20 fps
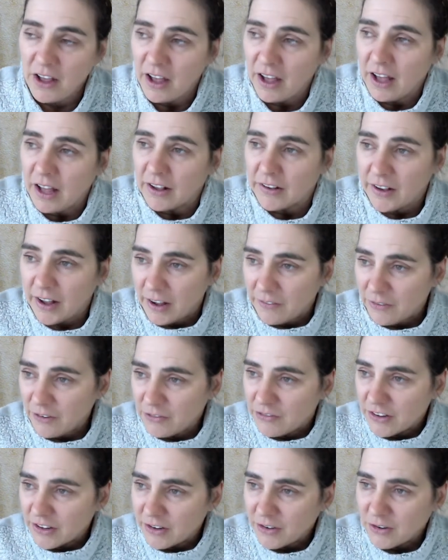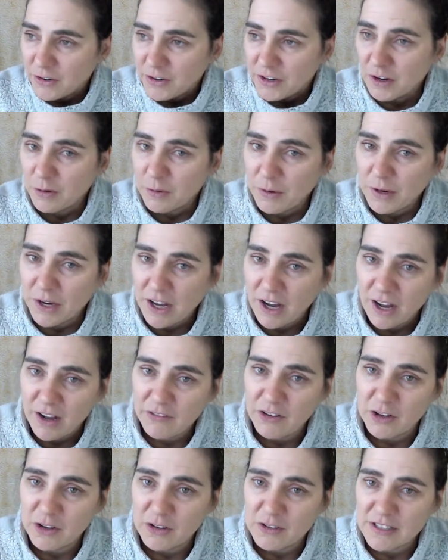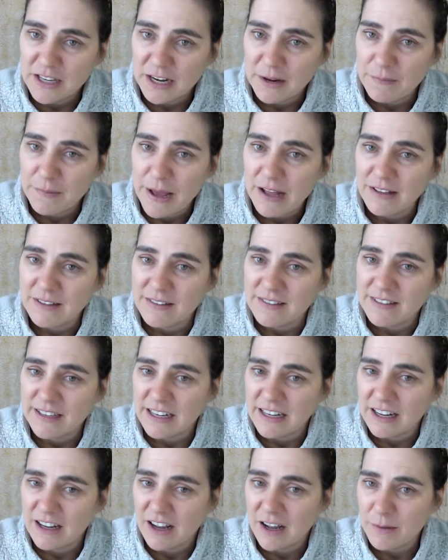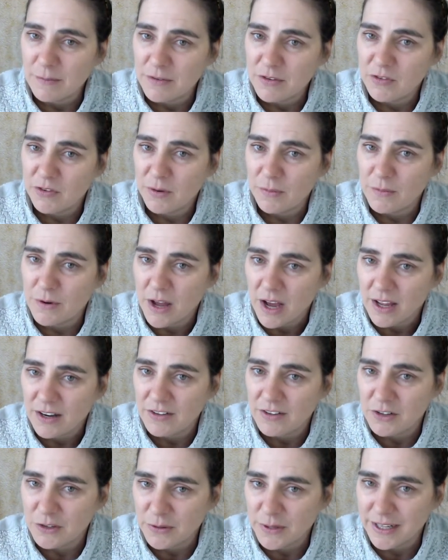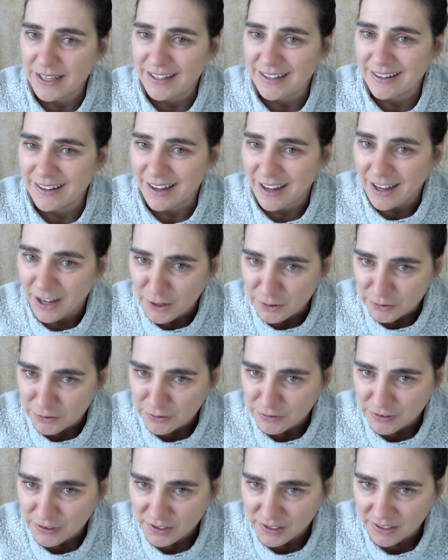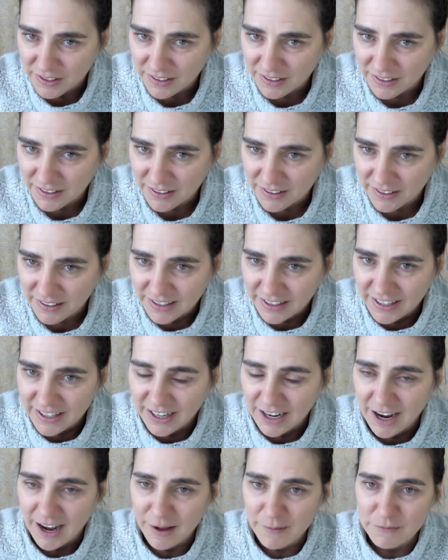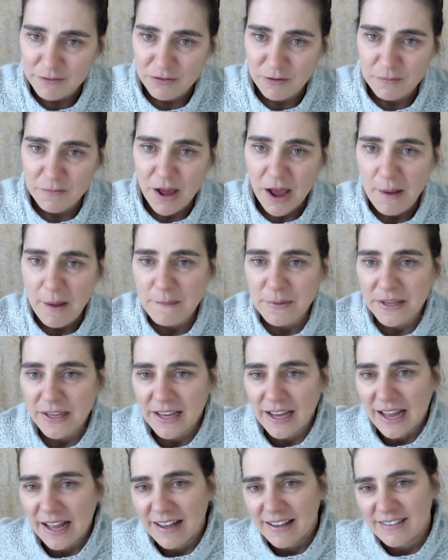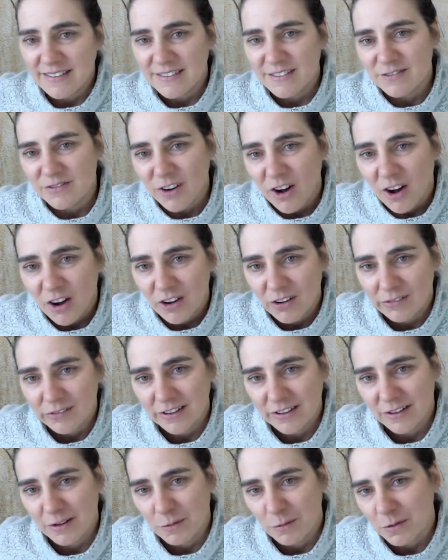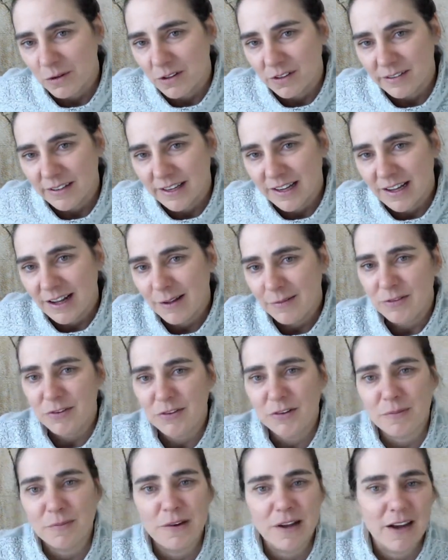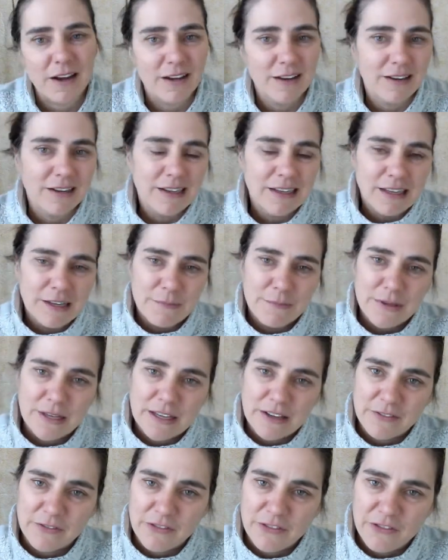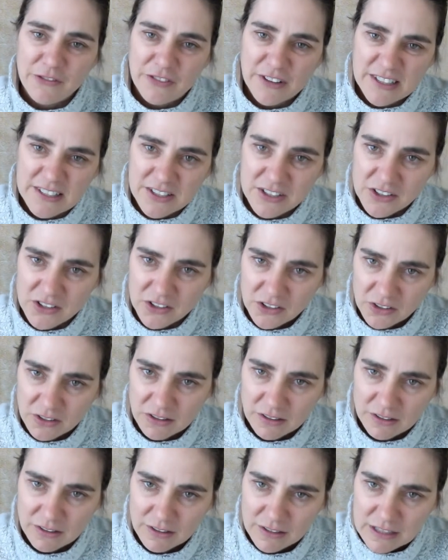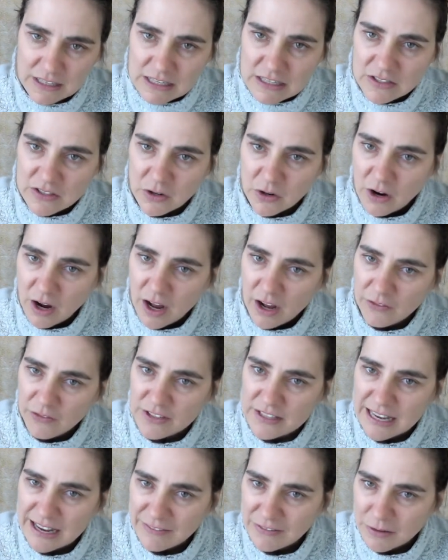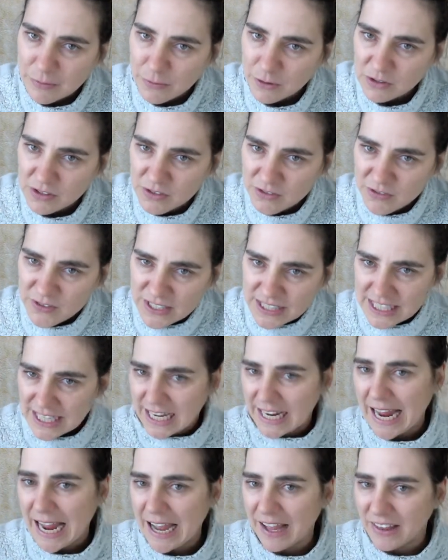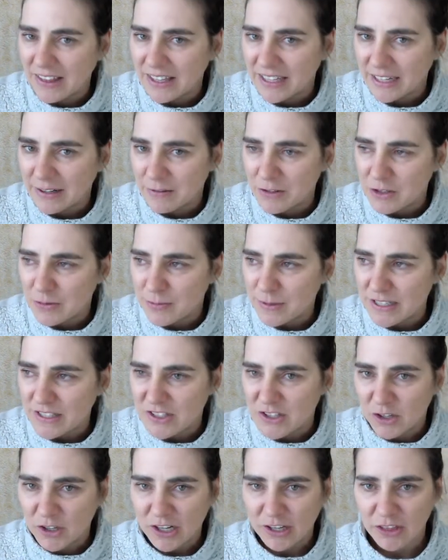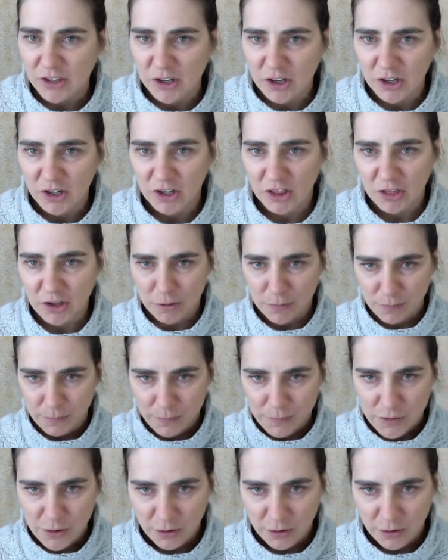Kapha Vikruti, or when Kapha goes out of balance, it comes from not doing enough. It comes from not being as involved in the world. It comes from not being physical. So Kaphas have the most physicality, which means their